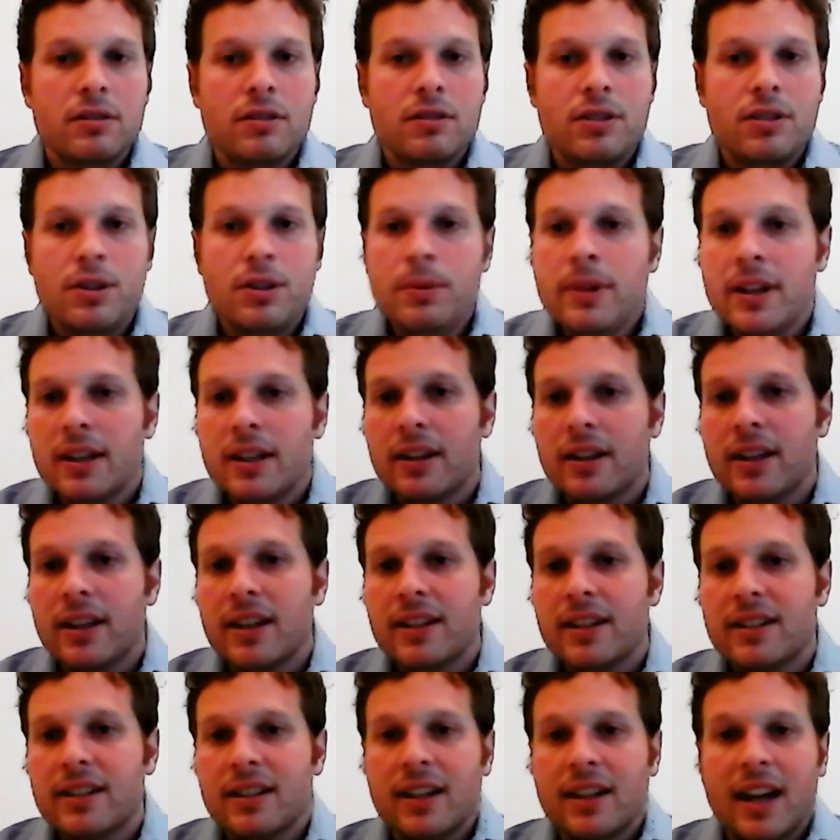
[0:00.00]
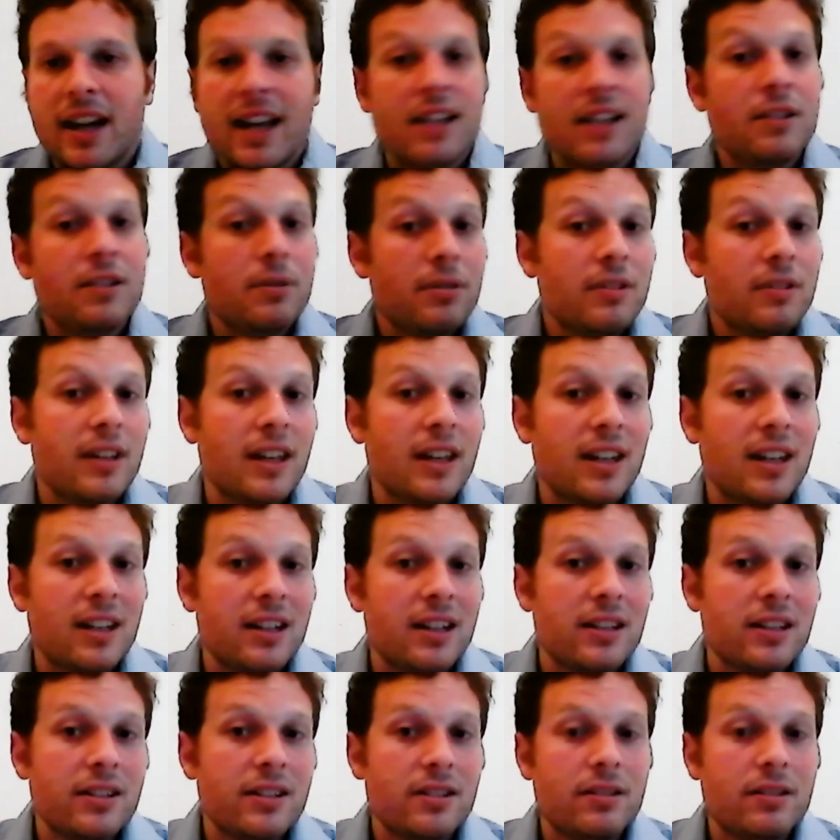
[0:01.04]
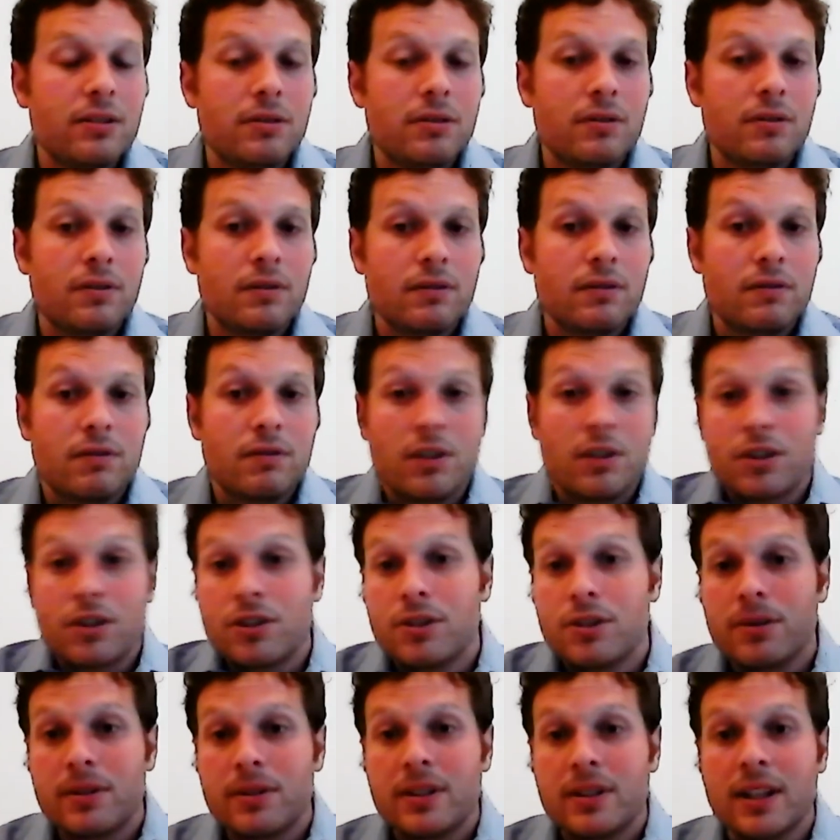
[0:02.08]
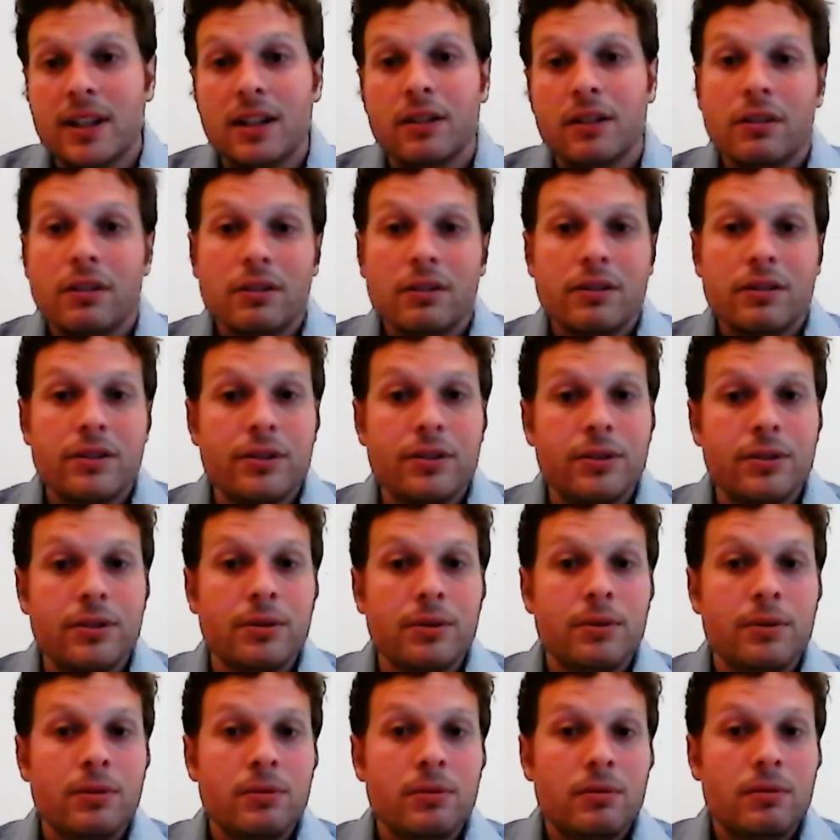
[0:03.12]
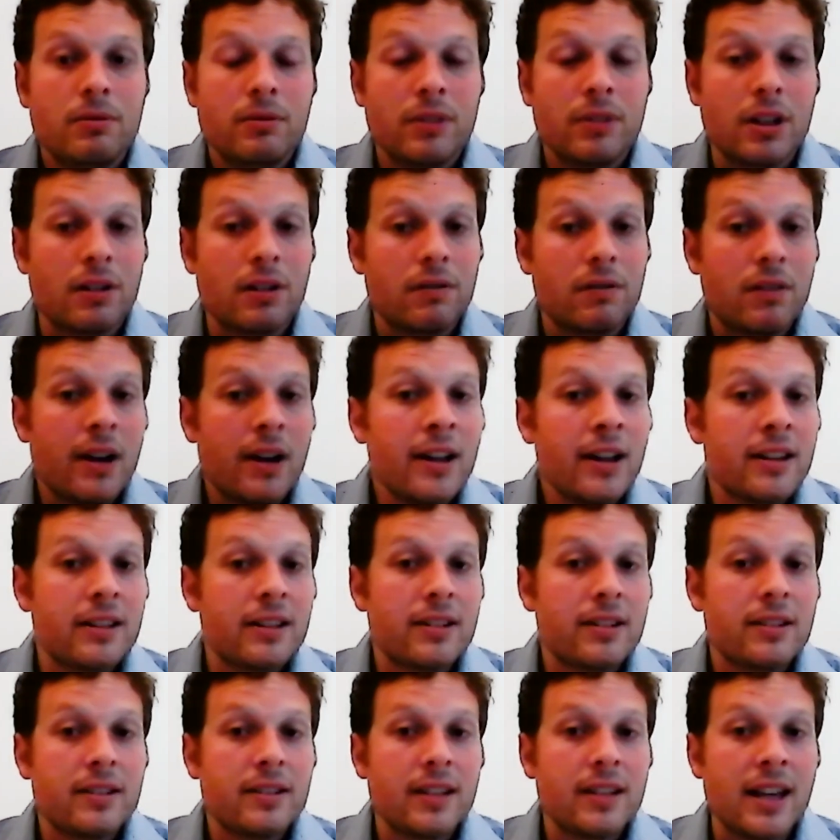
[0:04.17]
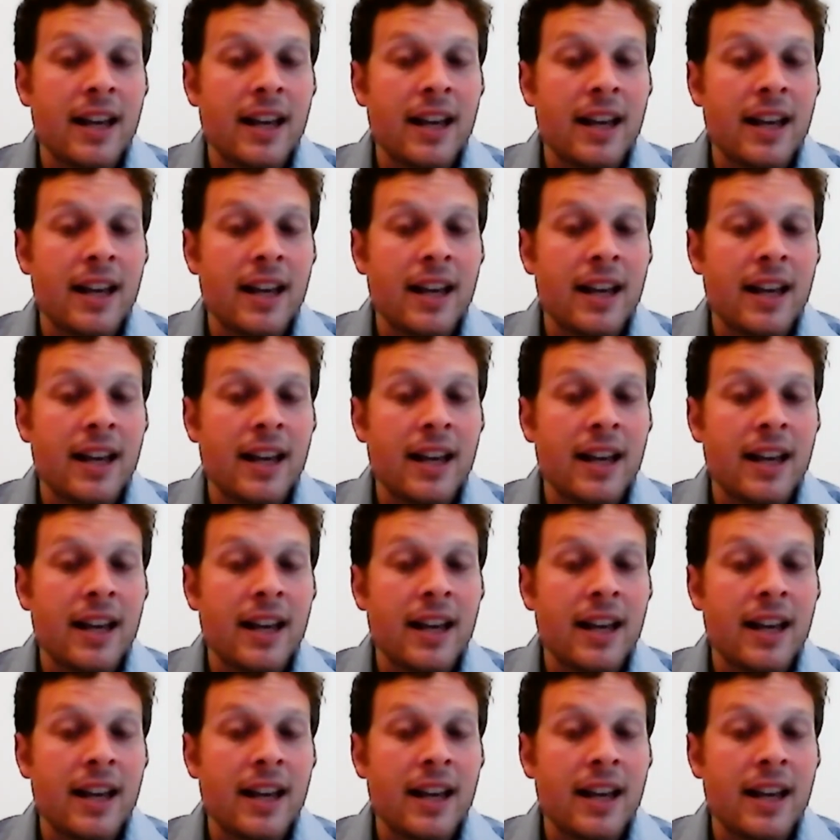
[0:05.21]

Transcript: doing this? And I do think it is to virtue signal to their friends.